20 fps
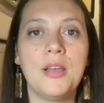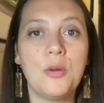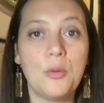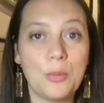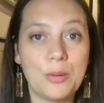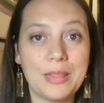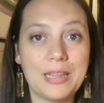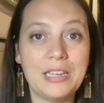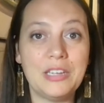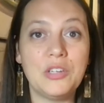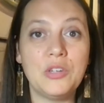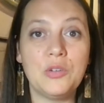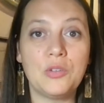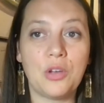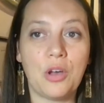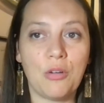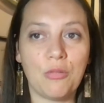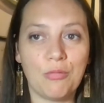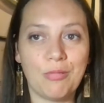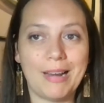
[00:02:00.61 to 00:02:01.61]
with issues
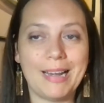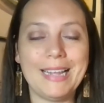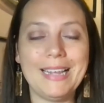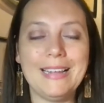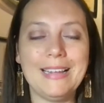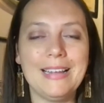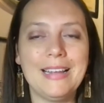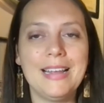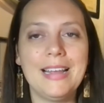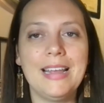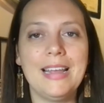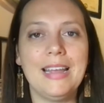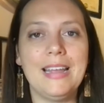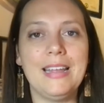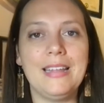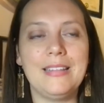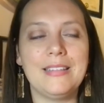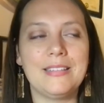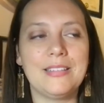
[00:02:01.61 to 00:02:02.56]
already. And